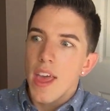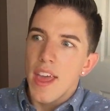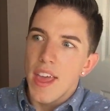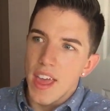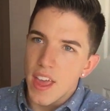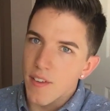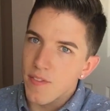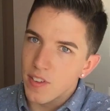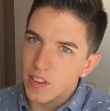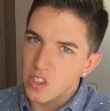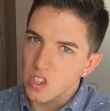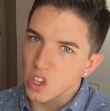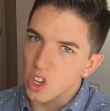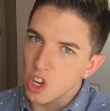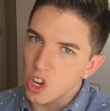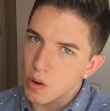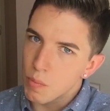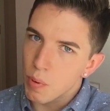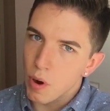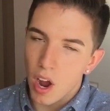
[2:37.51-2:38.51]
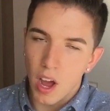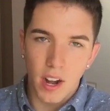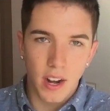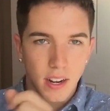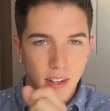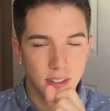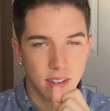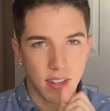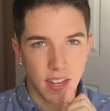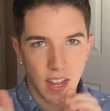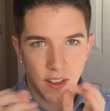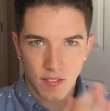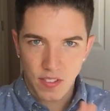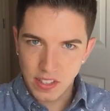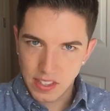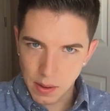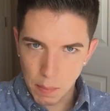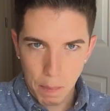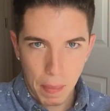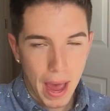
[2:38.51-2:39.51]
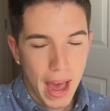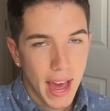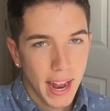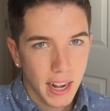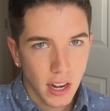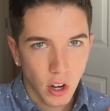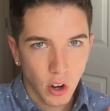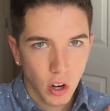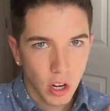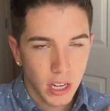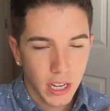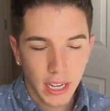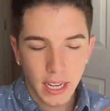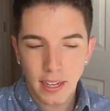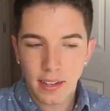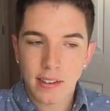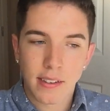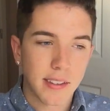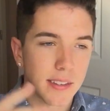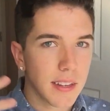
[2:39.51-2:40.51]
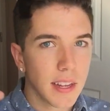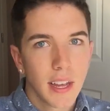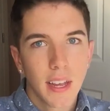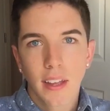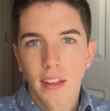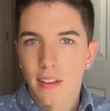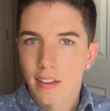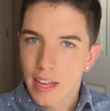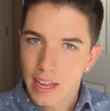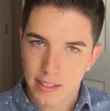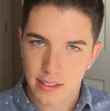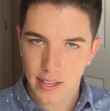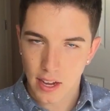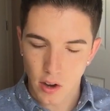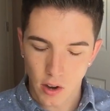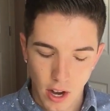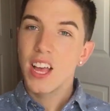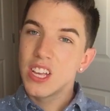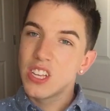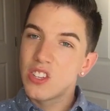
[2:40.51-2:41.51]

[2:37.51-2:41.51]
if it's a good product, if it's a bad ingredient, et cetera.